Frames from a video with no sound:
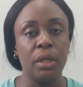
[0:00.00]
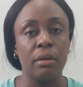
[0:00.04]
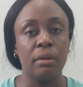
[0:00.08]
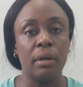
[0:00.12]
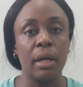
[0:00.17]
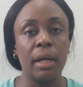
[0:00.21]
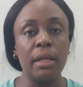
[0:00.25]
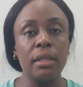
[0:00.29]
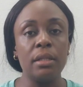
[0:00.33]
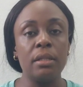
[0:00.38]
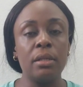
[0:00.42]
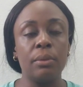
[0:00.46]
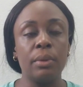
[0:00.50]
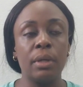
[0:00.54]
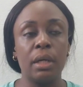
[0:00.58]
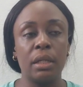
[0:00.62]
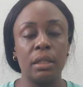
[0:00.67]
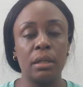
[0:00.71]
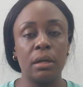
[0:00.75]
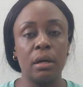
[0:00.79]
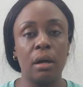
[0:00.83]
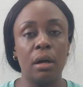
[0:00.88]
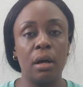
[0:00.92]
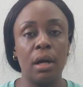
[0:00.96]
Right? So we got
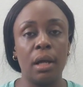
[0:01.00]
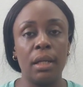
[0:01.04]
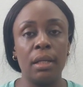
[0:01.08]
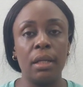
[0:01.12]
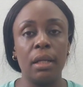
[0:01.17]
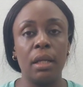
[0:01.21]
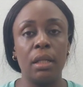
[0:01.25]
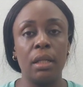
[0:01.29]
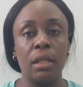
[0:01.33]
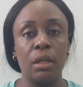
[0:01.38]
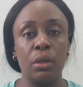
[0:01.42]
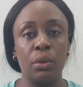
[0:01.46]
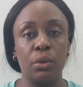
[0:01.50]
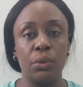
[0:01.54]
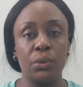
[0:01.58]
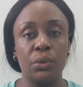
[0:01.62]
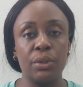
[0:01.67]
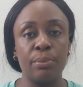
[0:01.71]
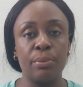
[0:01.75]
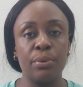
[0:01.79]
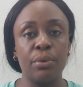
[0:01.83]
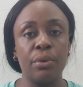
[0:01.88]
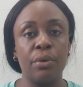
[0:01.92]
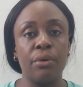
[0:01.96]
a call, the loan was
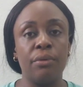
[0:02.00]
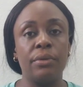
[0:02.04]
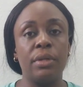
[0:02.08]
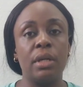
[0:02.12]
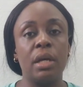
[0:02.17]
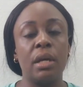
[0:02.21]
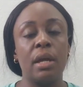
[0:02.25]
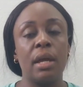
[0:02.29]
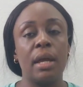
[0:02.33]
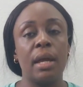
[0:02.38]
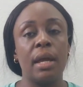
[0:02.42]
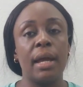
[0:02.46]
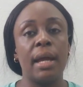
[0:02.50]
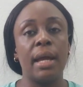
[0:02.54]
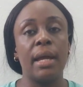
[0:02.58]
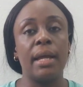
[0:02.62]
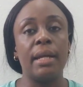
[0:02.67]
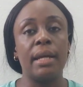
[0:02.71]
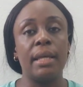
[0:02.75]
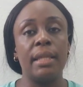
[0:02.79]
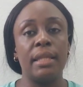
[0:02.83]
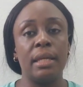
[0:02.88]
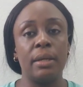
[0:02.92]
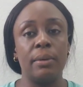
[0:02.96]
approved,
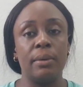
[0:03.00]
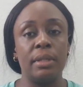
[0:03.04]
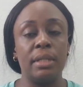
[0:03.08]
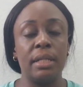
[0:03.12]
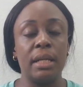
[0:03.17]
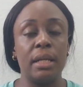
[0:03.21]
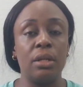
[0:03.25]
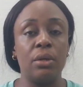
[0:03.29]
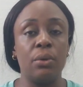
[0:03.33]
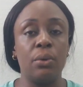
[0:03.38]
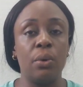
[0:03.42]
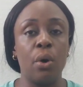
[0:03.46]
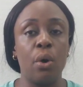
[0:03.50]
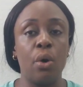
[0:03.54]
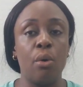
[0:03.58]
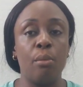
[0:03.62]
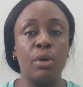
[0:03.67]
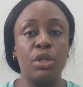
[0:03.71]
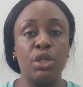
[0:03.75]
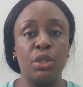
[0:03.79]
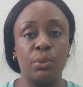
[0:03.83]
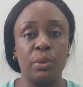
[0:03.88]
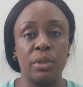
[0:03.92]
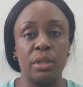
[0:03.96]
and they will tell you how
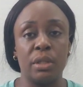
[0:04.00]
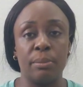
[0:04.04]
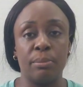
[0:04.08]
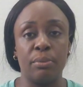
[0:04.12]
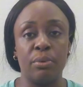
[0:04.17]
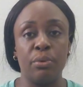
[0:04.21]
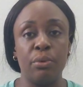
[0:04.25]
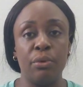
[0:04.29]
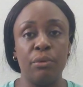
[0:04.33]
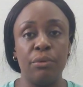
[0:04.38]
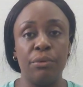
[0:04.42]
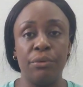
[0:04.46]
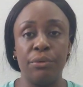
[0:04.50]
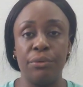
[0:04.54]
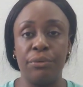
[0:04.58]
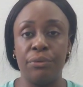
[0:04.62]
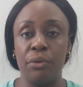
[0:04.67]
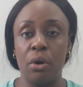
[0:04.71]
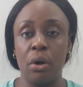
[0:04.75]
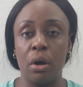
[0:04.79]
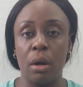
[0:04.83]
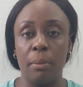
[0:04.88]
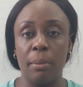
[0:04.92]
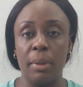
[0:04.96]
much it was approved
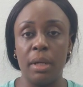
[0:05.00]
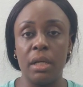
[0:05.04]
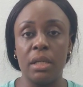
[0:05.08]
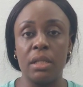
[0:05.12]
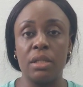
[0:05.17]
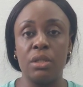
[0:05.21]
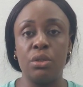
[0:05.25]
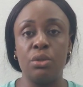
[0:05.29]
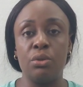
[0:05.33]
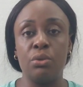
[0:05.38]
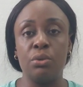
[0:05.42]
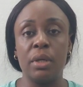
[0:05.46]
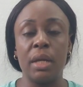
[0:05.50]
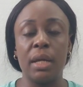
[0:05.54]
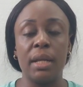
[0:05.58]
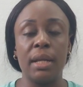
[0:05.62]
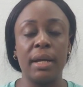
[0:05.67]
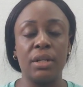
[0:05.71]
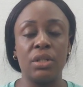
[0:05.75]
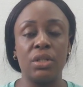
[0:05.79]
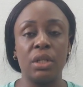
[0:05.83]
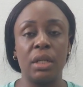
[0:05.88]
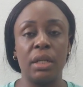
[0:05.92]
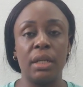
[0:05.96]
for, because you can
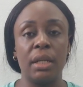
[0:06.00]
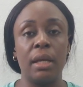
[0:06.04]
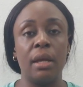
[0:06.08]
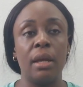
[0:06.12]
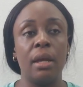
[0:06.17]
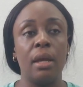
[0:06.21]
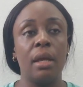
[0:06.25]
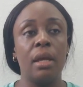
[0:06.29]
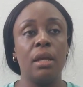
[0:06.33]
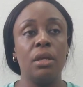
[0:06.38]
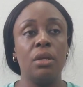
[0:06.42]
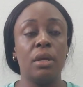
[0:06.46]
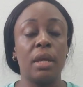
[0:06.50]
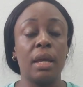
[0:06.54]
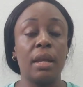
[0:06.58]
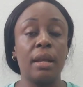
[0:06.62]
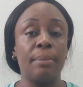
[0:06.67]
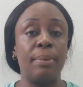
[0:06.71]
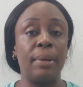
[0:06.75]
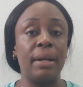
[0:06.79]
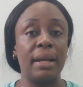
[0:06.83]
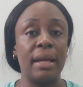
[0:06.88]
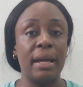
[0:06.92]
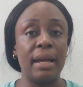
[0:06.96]

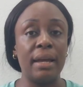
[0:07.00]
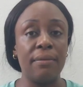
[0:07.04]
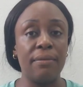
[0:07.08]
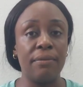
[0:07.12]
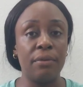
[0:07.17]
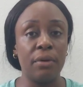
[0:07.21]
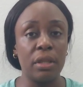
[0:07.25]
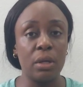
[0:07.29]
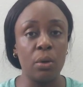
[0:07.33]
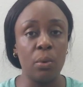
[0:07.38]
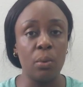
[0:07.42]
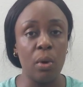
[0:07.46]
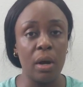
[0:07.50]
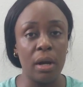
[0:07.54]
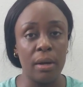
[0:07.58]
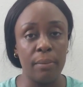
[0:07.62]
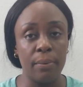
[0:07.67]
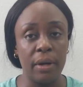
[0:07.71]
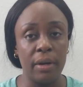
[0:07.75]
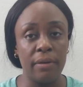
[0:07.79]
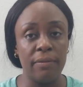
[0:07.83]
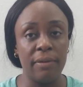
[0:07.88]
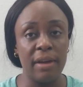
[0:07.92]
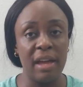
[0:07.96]
apply for the
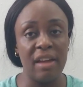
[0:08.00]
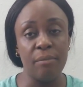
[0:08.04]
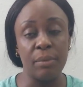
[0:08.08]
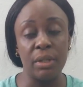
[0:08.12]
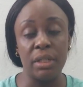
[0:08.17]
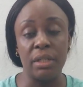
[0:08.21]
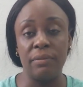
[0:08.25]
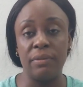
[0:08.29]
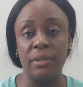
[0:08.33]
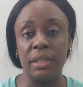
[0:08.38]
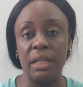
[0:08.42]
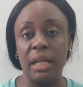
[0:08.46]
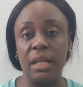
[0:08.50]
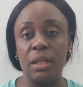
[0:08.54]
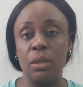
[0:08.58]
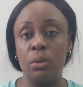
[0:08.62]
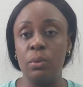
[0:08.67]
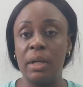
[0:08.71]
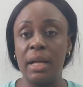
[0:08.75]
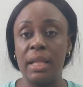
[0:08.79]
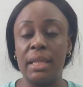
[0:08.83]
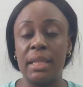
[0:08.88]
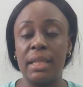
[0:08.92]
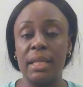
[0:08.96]
1.5, but if they do
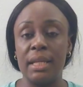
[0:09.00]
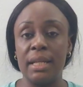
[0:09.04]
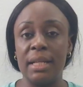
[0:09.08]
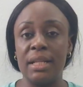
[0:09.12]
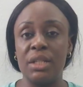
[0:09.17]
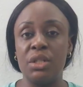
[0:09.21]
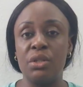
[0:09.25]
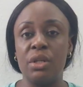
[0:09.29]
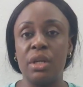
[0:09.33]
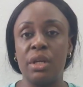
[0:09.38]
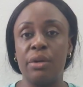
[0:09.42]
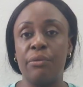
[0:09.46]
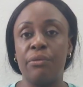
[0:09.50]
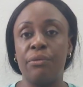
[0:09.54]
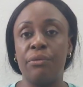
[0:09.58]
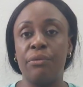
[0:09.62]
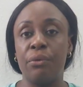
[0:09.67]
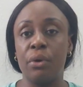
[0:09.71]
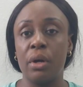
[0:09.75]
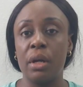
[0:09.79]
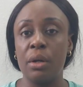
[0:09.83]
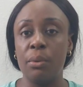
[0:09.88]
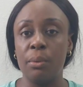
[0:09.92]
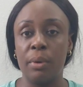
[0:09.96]
not think that you can
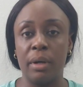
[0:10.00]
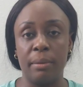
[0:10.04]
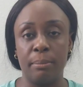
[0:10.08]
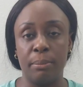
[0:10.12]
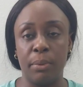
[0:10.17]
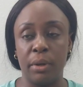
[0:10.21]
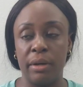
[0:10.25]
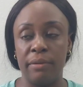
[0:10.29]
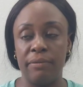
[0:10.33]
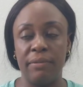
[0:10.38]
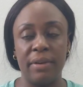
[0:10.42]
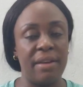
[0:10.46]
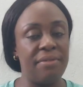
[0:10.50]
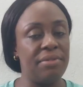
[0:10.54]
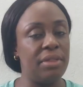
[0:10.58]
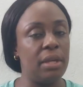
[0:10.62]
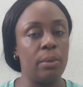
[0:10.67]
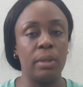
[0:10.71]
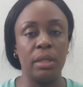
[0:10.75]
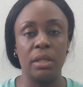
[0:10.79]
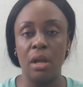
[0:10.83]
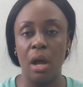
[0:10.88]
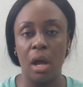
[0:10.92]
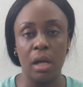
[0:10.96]
afford the 1.5, they
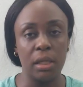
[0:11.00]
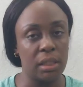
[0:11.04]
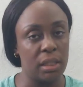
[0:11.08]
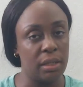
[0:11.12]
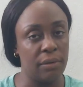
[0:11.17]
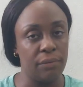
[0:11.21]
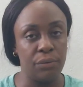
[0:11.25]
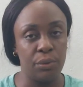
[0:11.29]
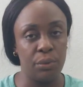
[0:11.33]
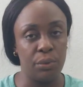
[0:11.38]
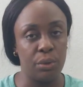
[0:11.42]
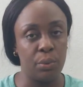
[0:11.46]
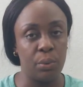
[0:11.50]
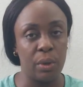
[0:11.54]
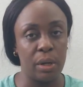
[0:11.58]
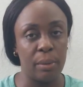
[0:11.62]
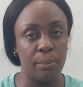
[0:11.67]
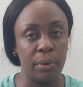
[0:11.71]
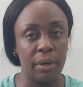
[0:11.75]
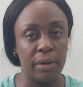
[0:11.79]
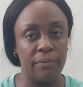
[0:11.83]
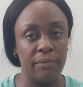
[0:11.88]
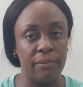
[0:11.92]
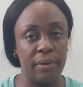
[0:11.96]
will not give you the
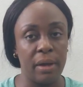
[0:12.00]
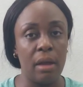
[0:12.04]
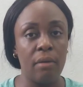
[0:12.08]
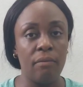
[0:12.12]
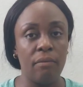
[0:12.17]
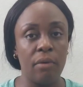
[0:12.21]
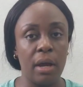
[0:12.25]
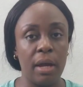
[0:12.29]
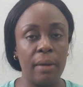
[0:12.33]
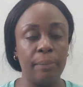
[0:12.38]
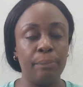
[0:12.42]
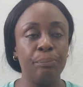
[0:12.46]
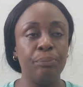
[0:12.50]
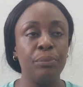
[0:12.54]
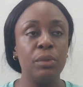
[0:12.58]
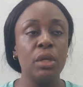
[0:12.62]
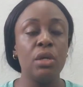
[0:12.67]
1.5, right?